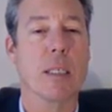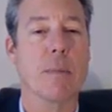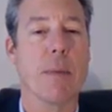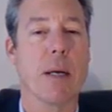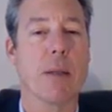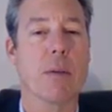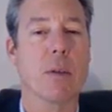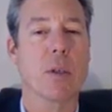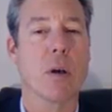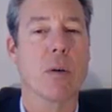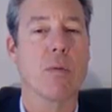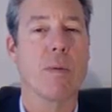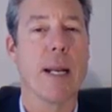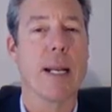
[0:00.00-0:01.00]
We've talked about
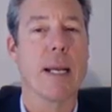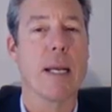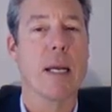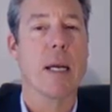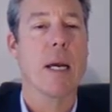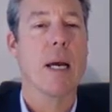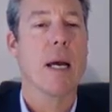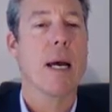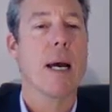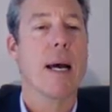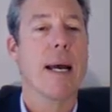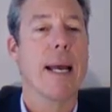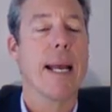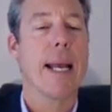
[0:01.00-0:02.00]
those already.
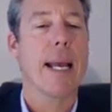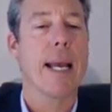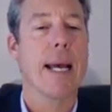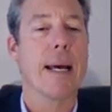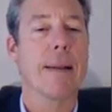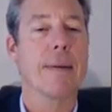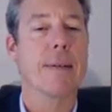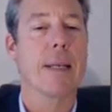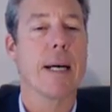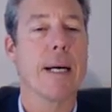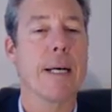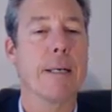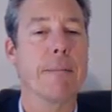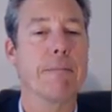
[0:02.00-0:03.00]

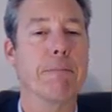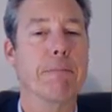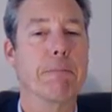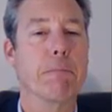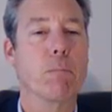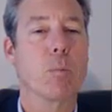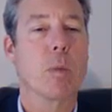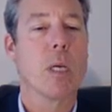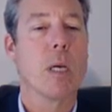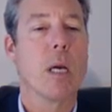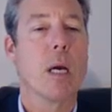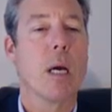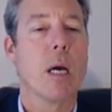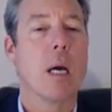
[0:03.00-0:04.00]
And um,
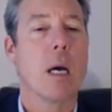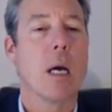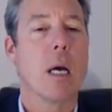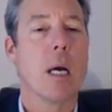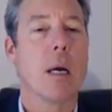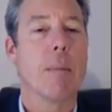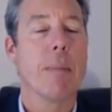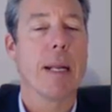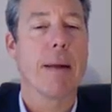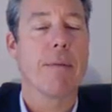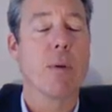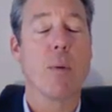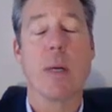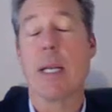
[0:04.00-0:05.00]

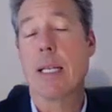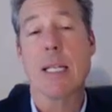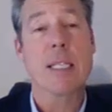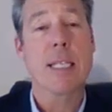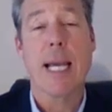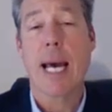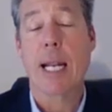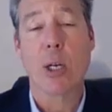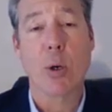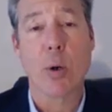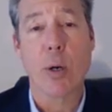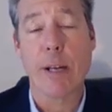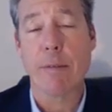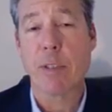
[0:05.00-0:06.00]
but everyone in this
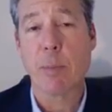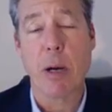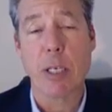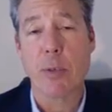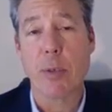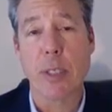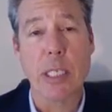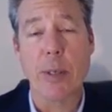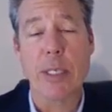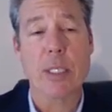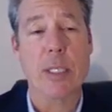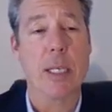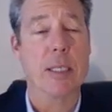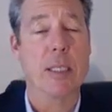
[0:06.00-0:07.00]
category of
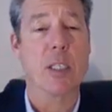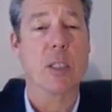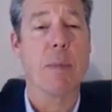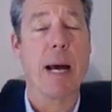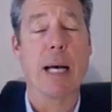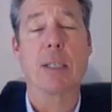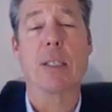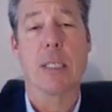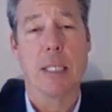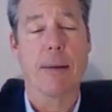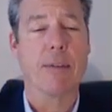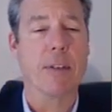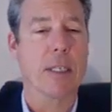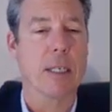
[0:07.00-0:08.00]
sponsoring a U S citizen
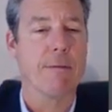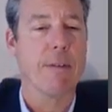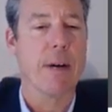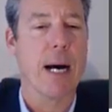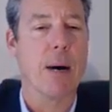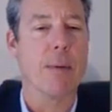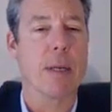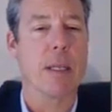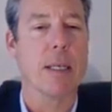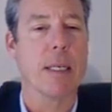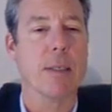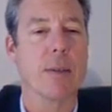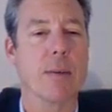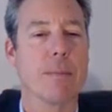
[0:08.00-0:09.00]
spouse is definitely going to file
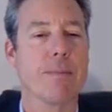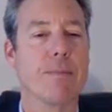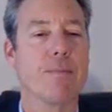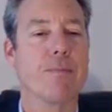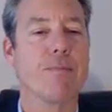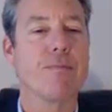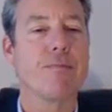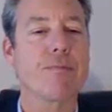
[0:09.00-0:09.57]
one of these.